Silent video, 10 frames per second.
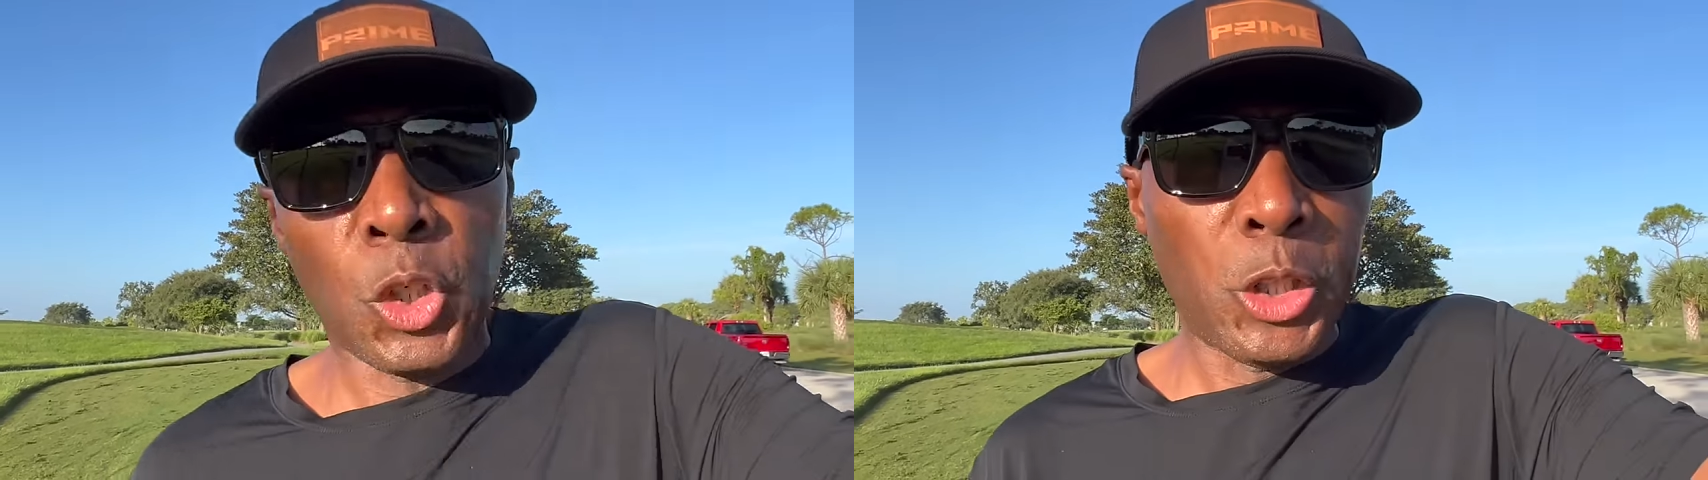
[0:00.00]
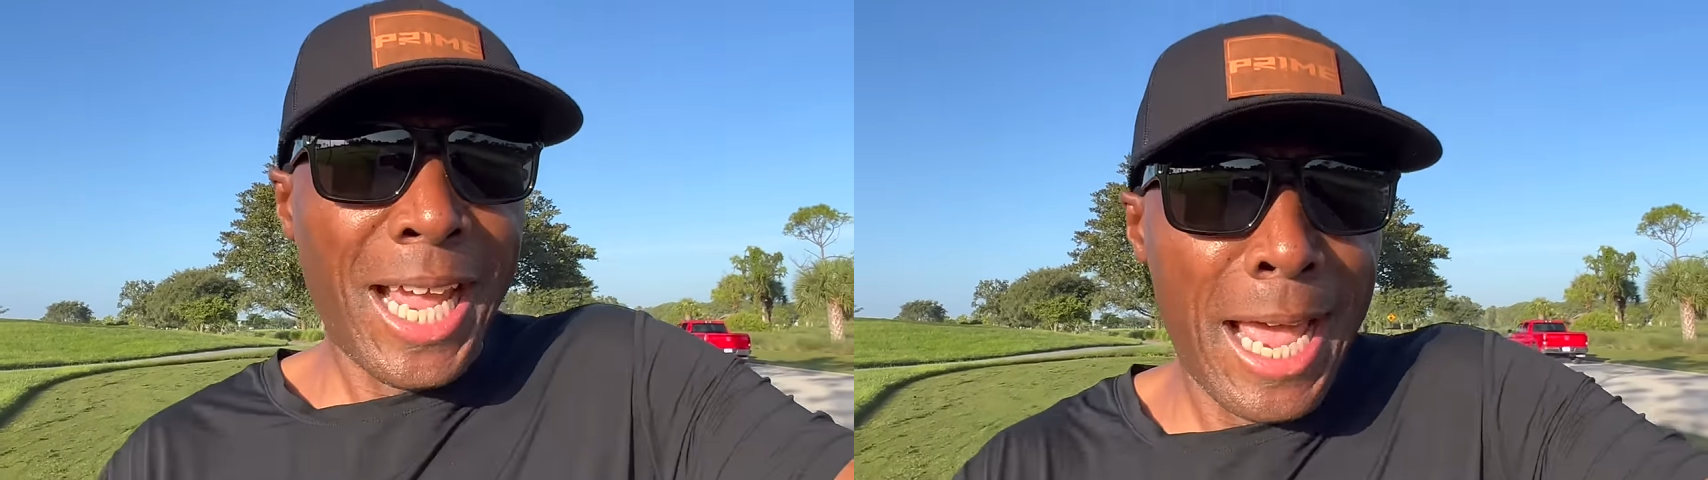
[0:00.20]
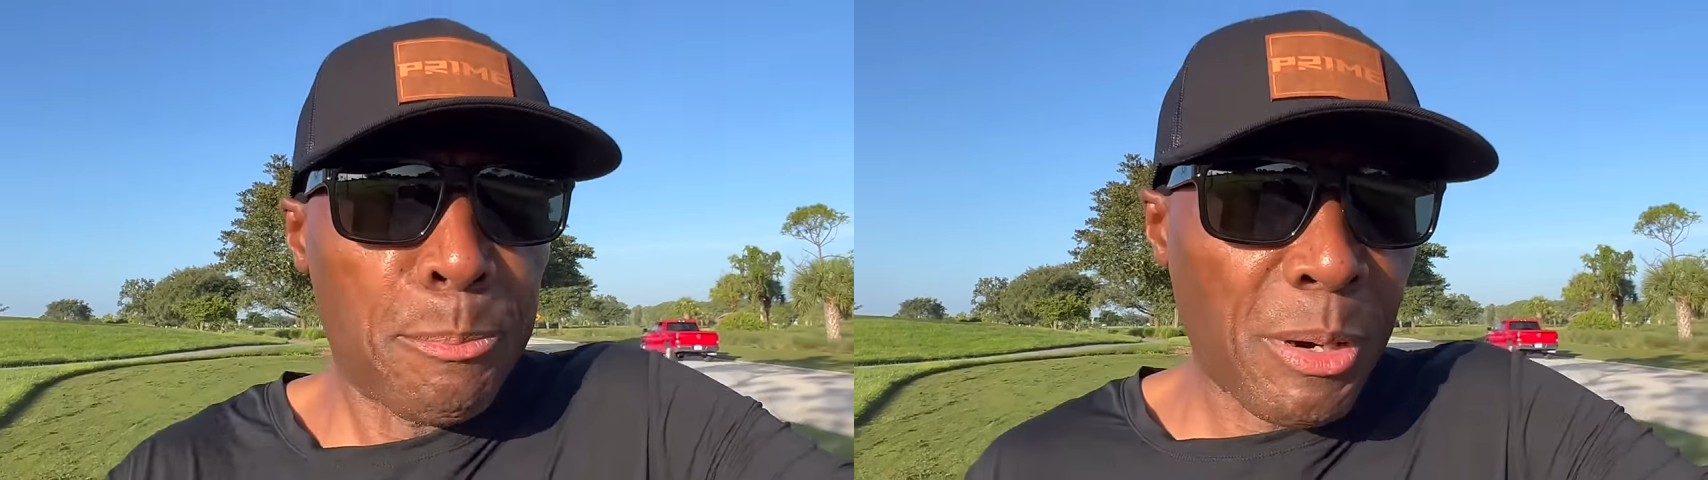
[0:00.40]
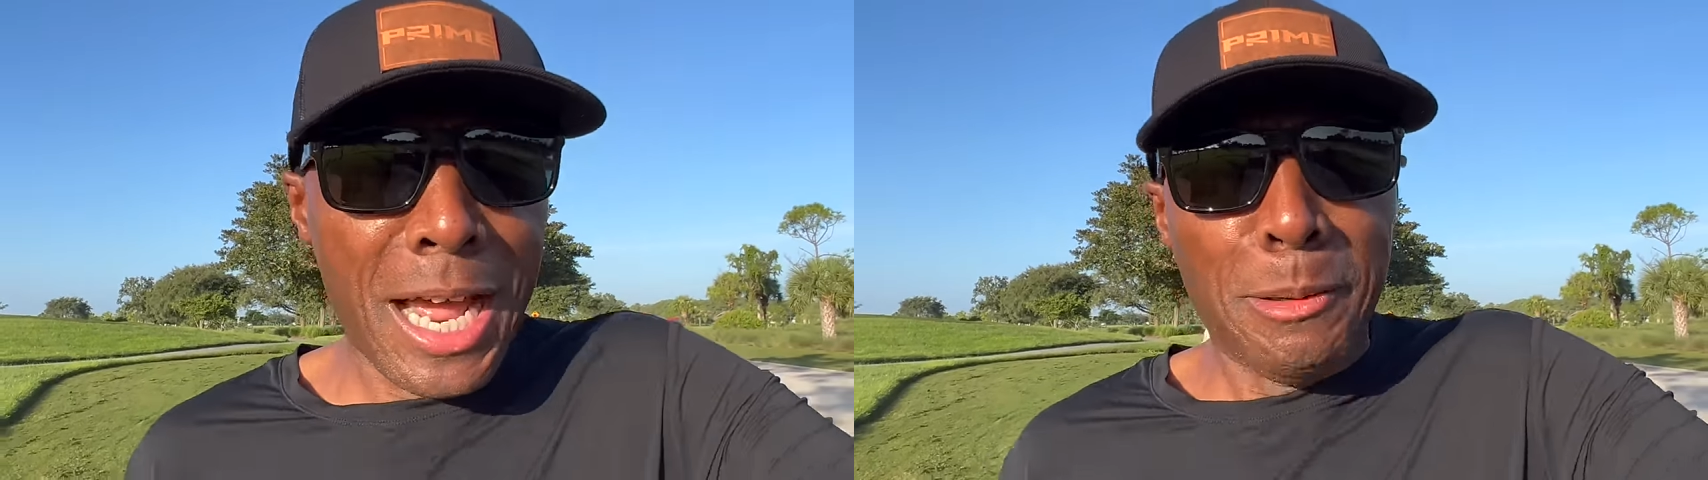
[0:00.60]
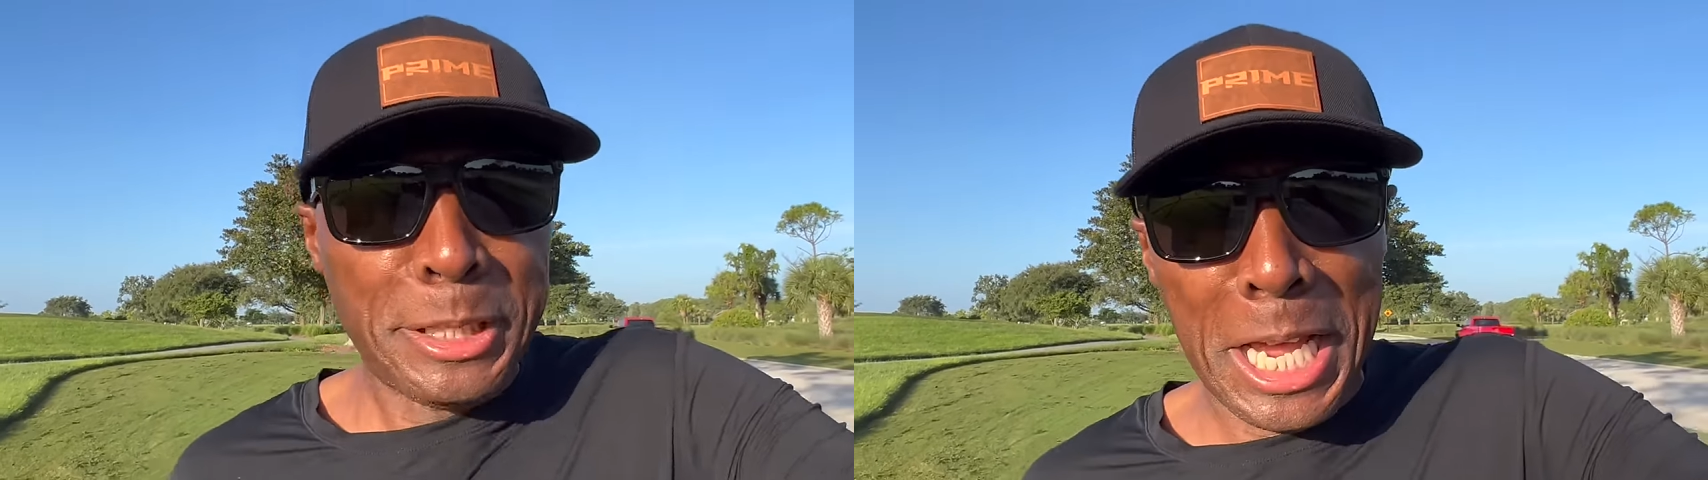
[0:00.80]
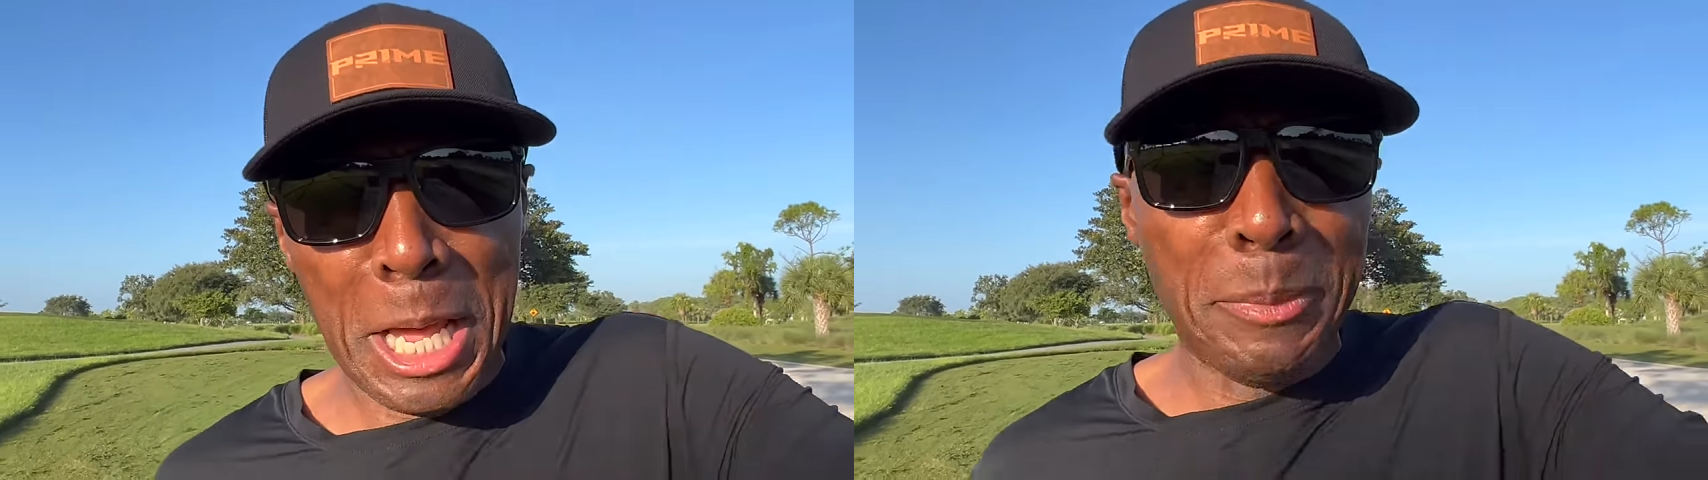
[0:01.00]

you had primetime